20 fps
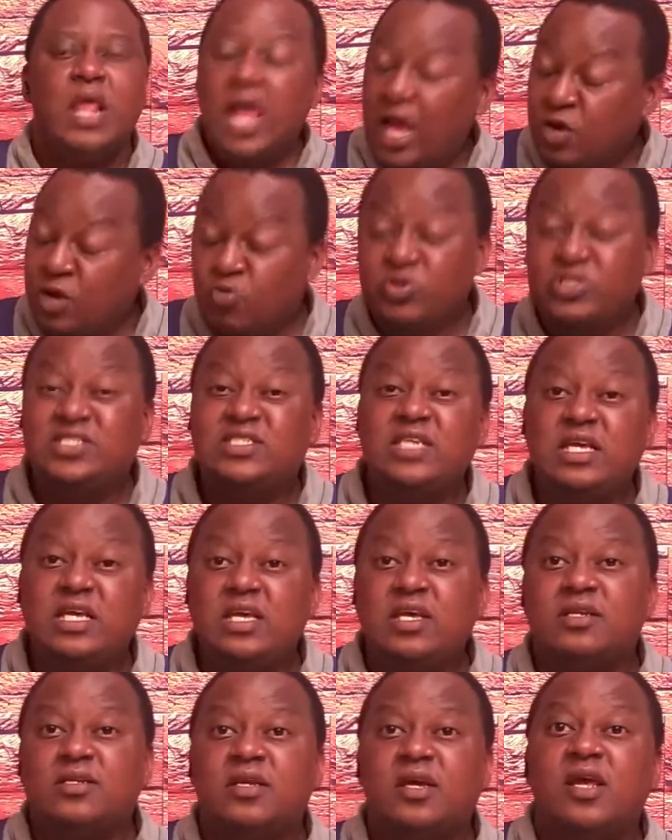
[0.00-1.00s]
And we
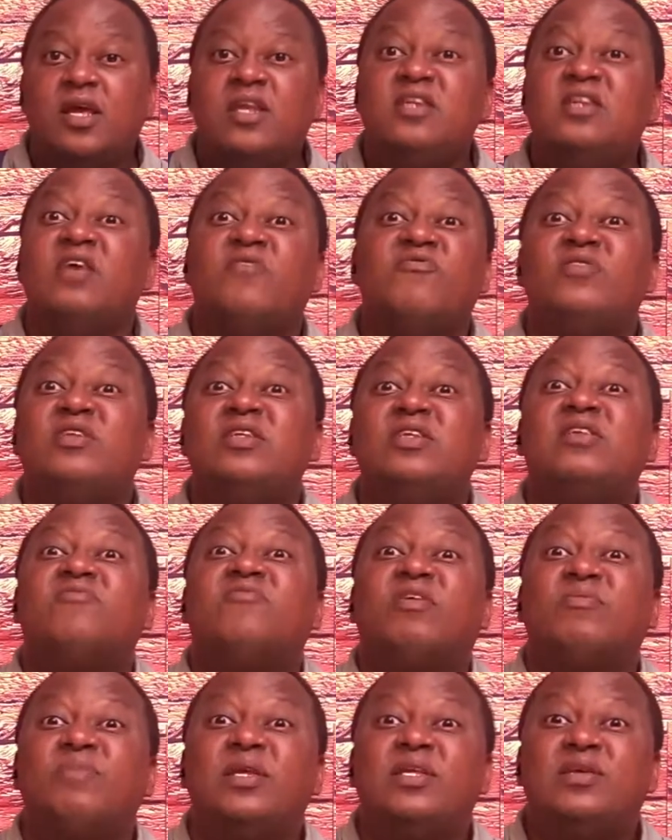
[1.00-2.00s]
see it. David
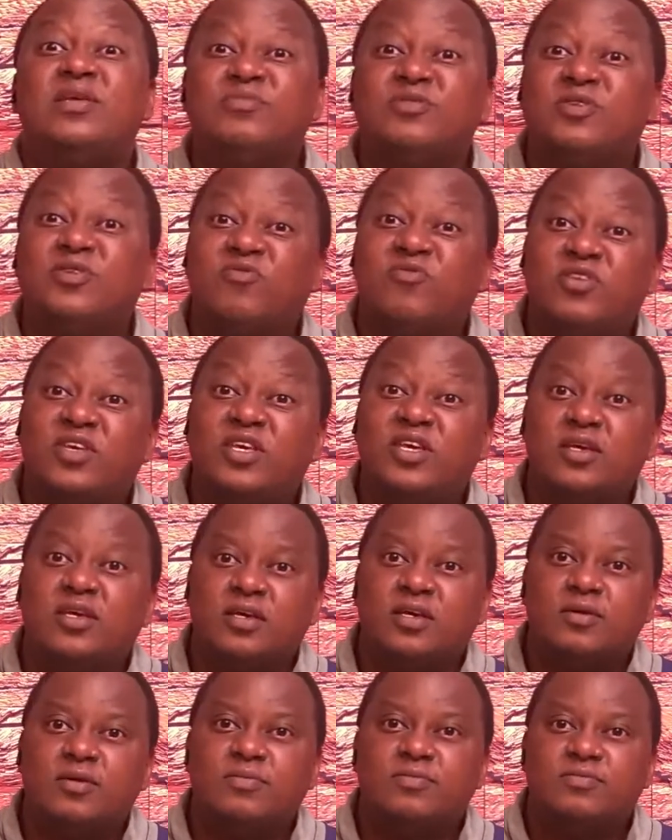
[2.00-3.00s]
never made himself king.
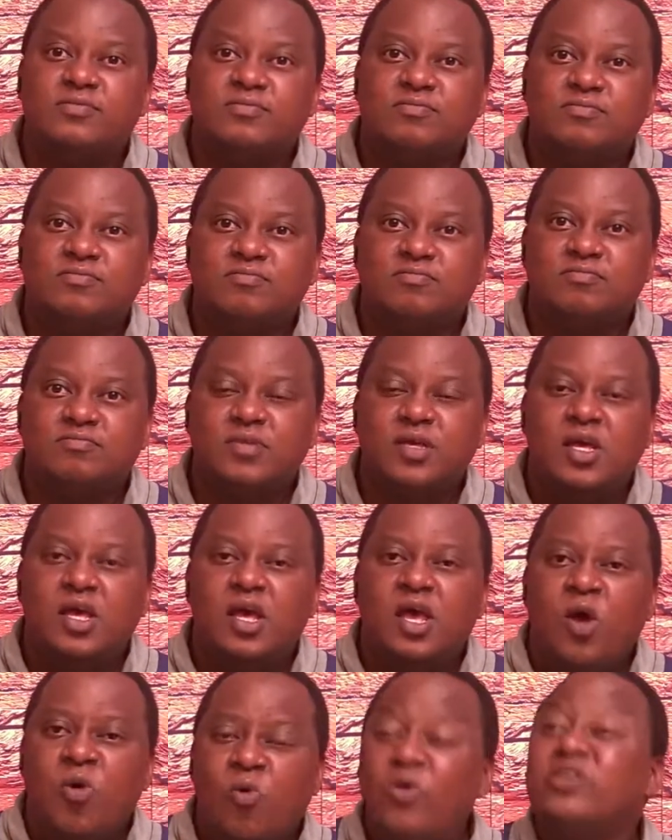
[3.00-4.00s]

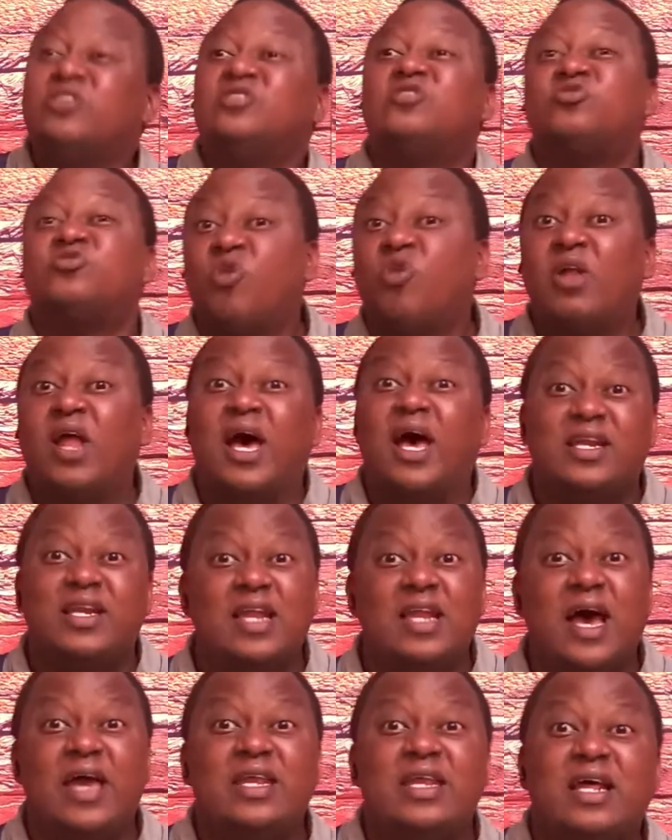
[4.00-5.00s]
When Saul had
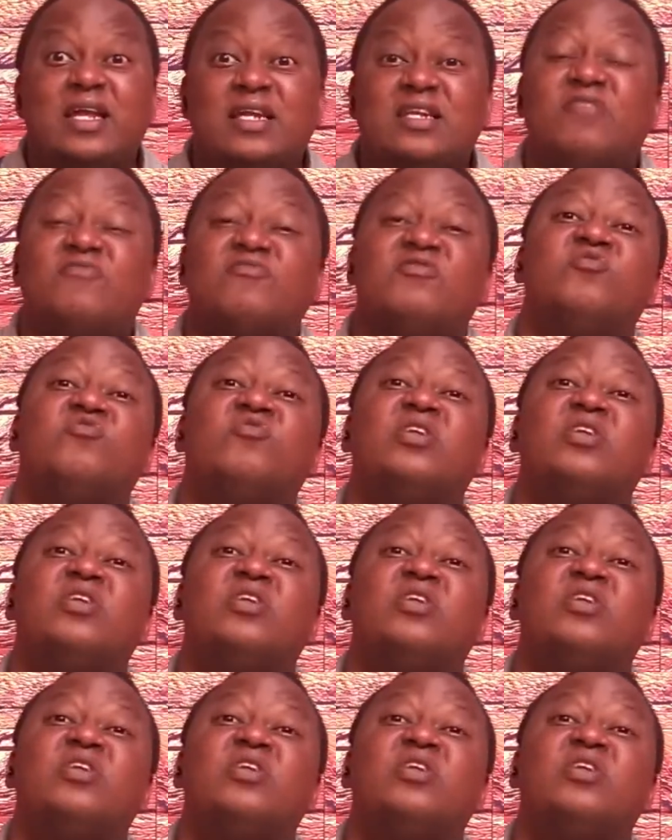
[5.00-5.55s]
died and David